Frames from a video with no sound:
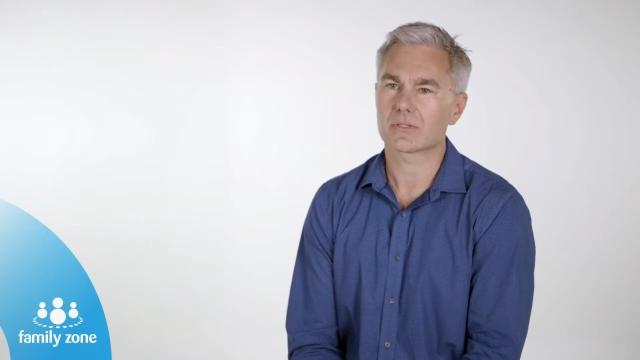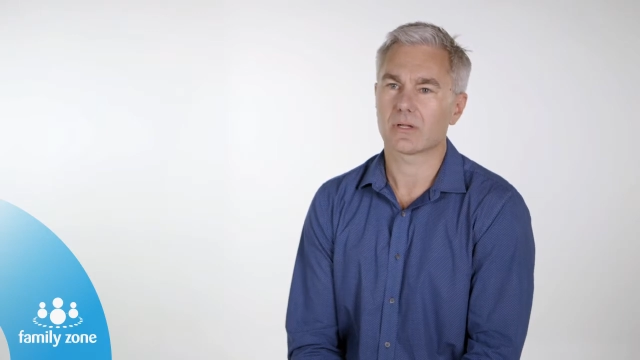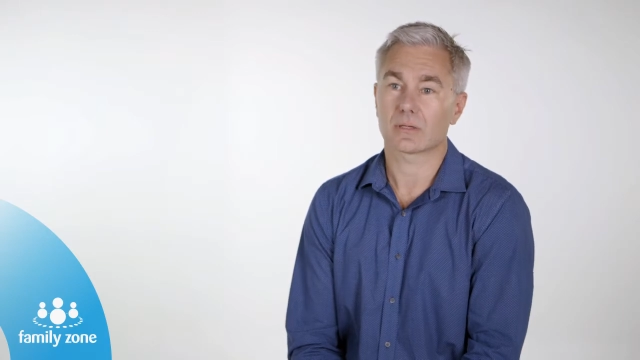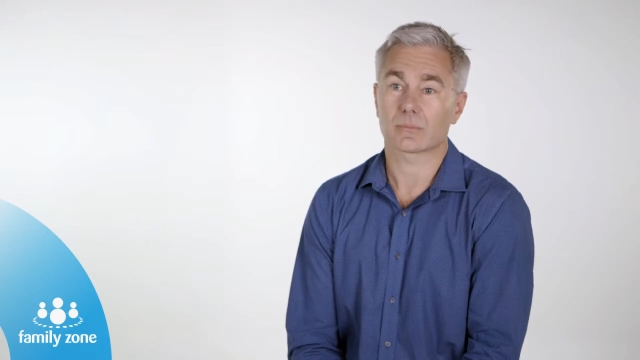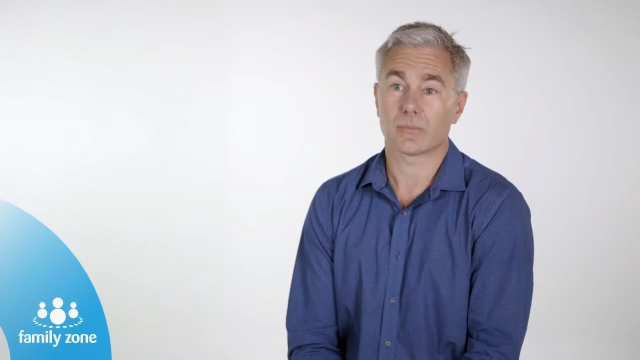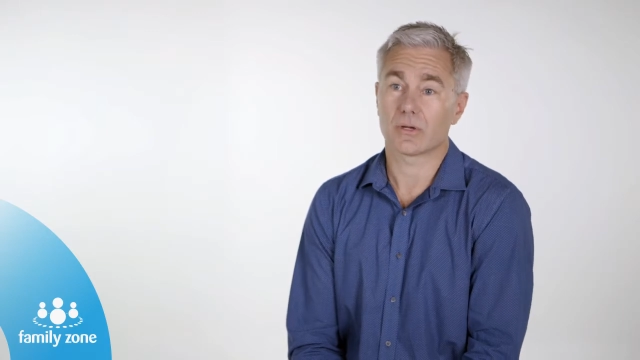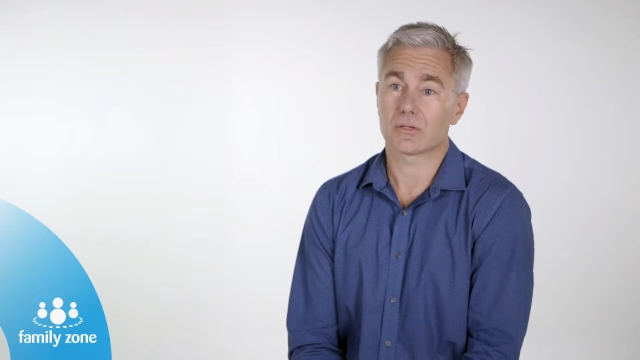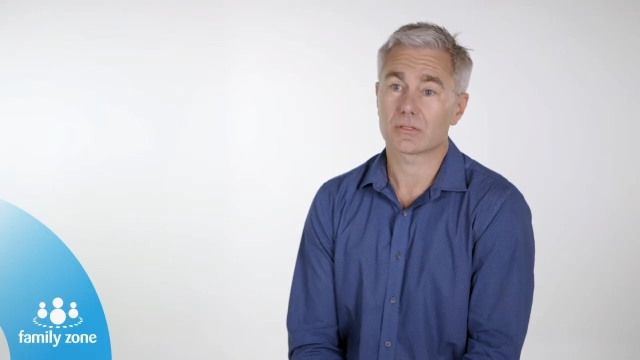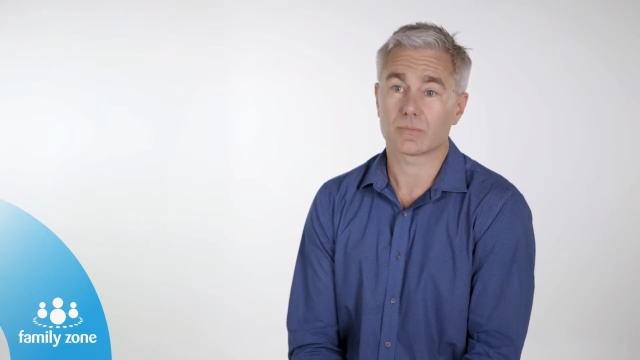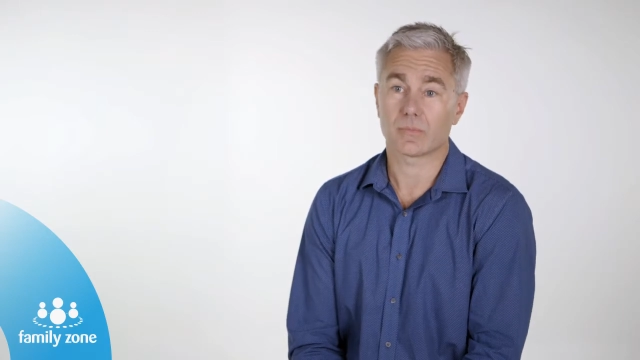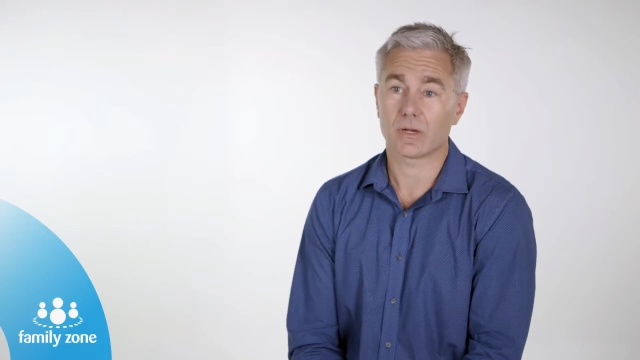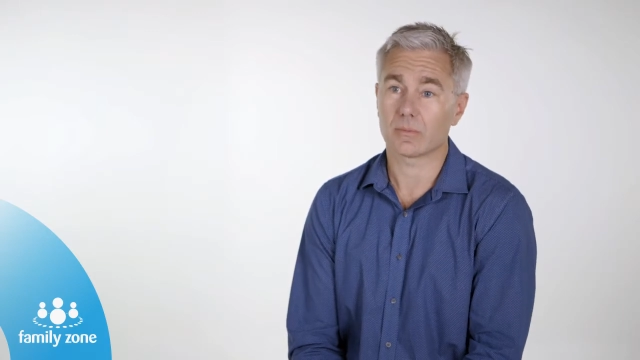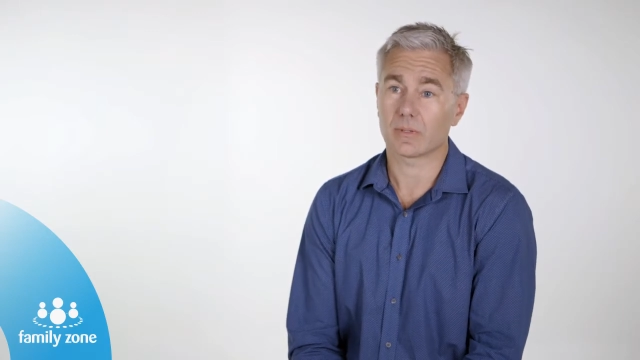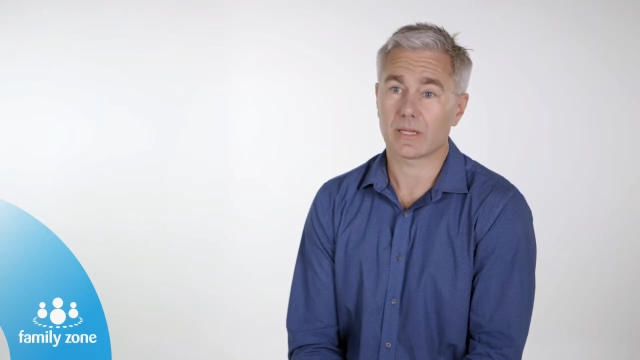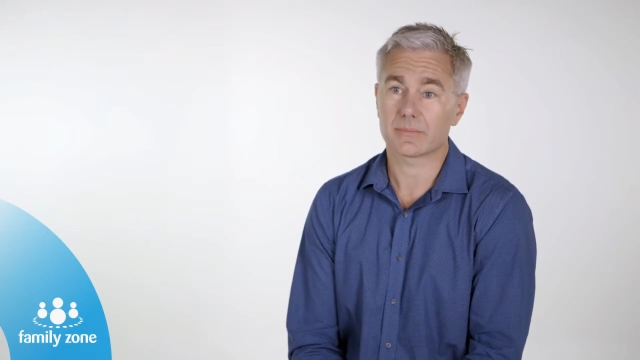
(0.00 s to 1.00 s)
like most
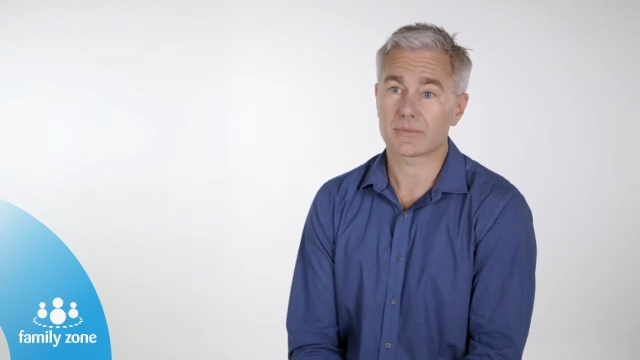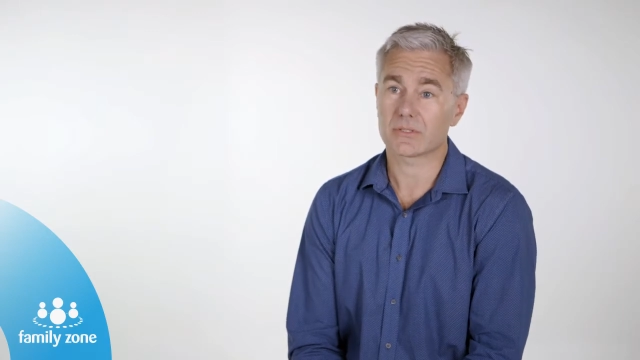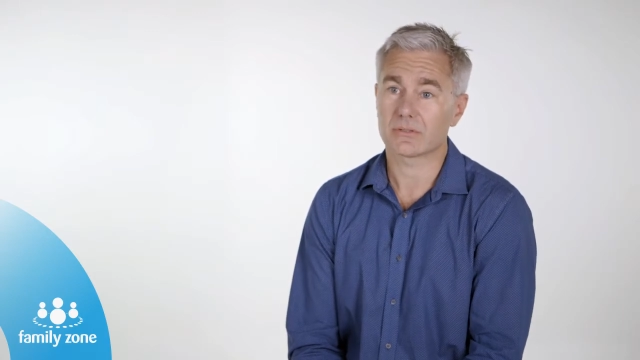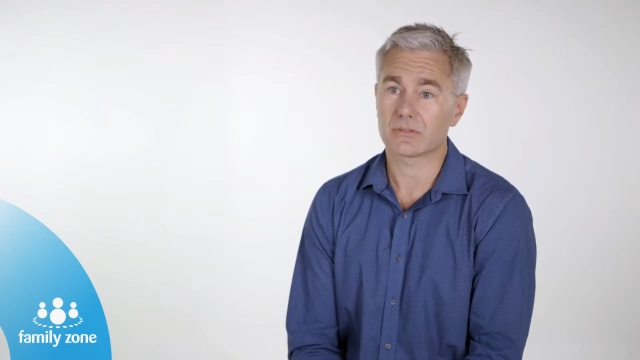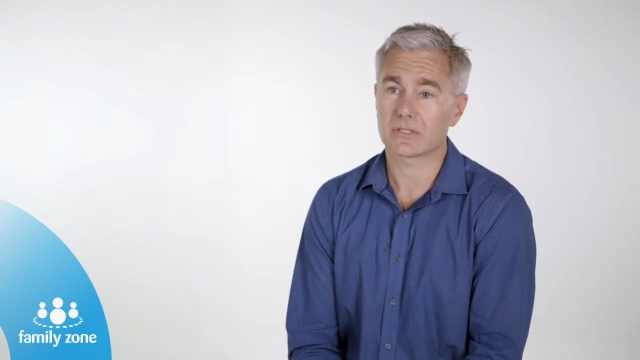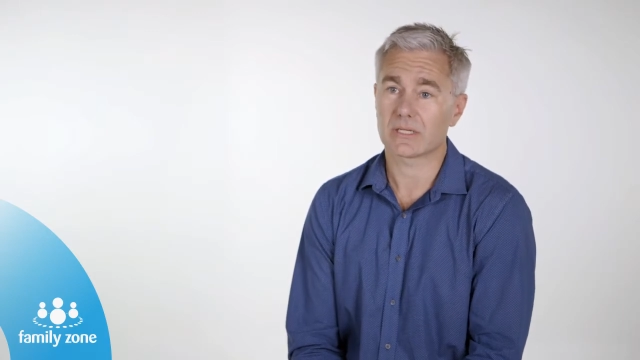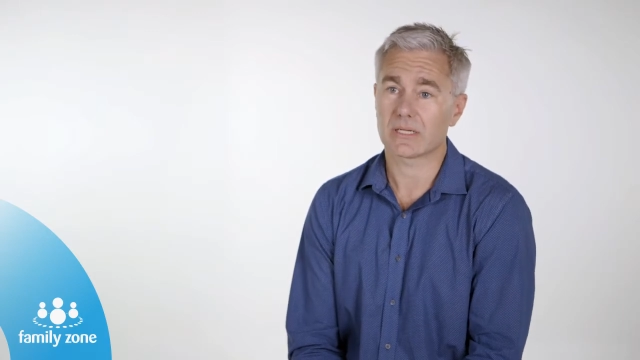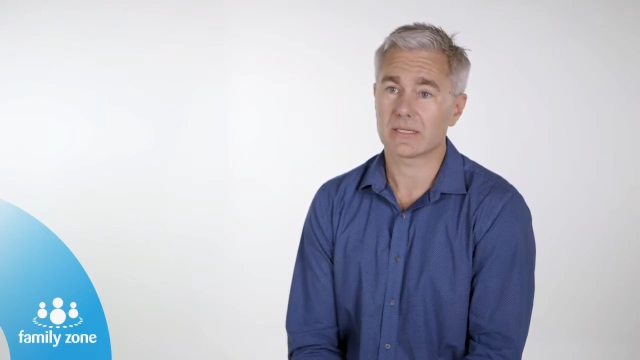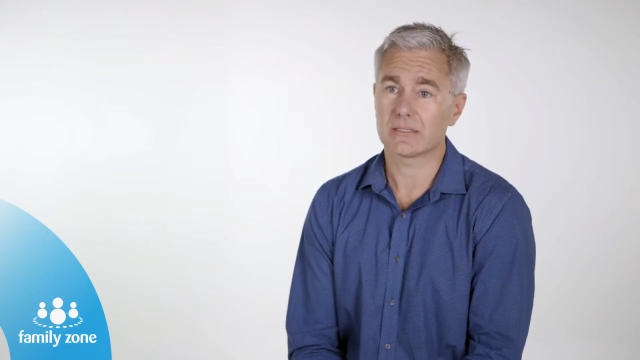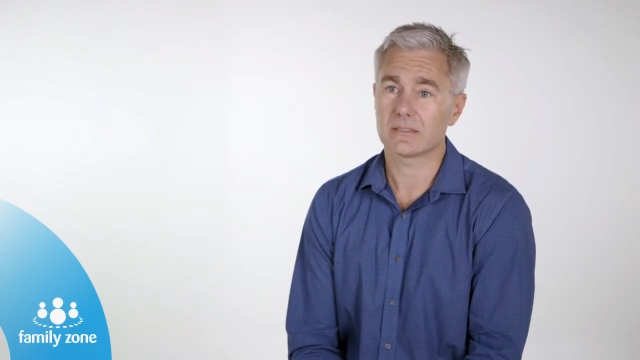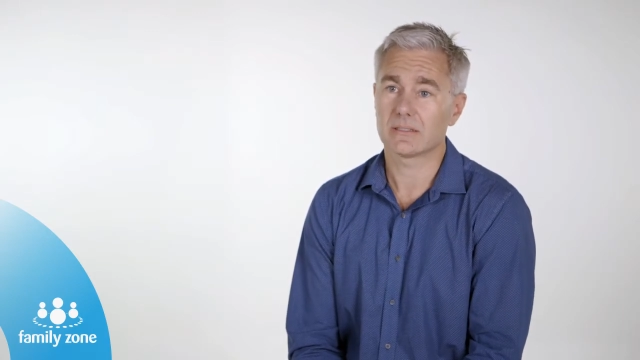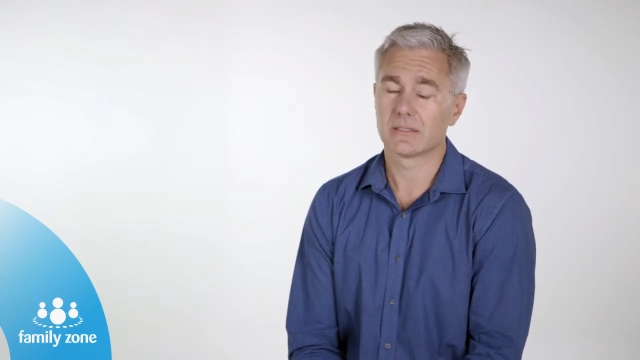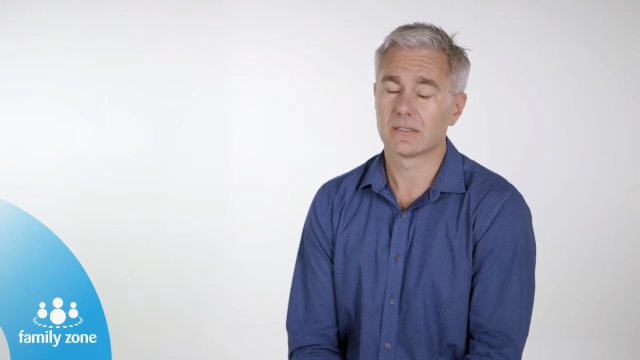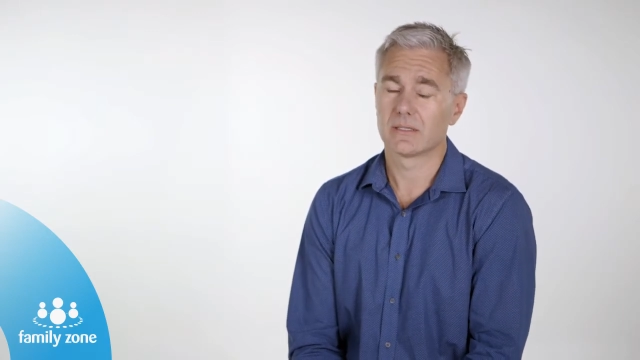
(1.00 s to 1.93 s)
mobile apps do today.